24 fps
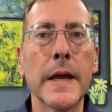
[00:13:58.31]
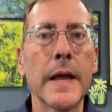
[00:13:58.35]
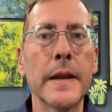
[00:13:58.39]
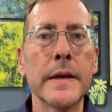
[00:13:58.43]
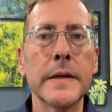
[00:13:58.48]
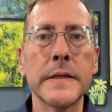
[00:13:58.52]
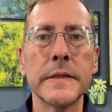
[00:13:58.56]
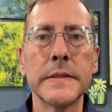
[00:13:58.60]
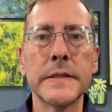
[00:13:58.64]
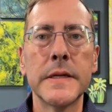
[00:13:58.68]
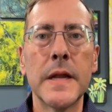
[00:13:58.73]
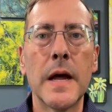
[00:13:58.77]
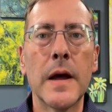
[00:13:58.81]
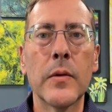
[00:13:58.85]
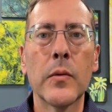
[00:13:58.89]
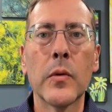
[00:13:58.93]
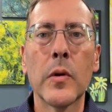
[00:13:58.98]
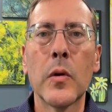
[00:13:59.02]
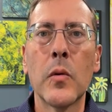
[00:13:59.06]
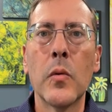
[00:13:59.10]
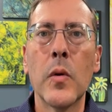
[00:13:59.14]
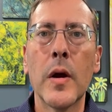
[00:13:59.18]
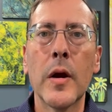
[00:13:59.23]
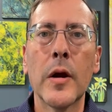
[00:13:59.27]
and does not
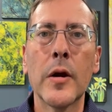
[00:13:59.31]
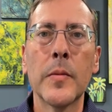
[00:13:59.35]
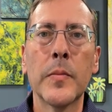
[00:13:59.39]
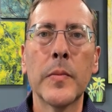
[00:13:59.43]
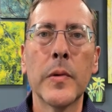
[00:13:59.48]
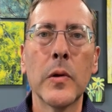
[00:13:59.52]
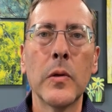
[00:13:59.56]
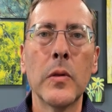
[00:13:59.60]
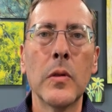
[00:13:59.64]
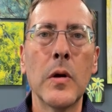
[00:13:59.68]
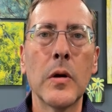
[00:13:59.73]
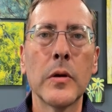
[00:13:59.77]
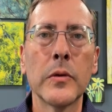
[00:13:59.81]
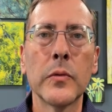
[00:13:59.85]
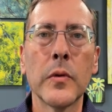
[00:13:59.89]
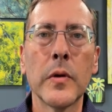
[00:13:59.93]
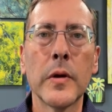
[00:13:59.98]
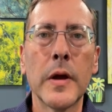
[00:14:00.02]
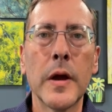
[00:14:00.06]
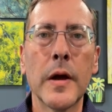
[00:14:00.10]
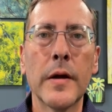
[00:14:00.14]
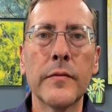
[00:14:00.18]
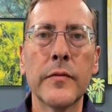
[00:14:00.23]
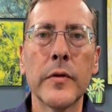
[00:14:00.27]
require prolonged
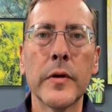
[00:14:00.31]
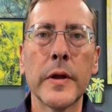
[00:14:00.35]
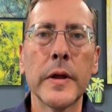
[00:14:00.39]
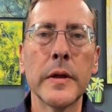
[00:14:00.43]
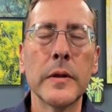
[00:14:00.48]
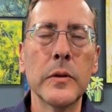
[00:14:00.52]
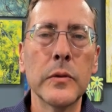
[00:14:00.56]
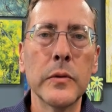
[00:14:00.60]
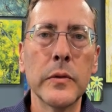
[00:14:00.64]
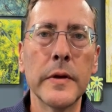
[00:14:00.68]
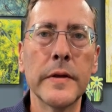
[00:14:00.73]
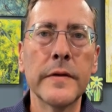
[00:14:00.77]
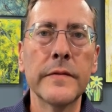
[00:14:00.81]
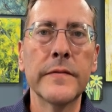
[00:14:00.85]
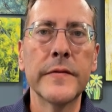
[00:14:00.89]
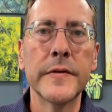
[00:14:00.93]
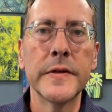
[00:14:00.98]
recovery, including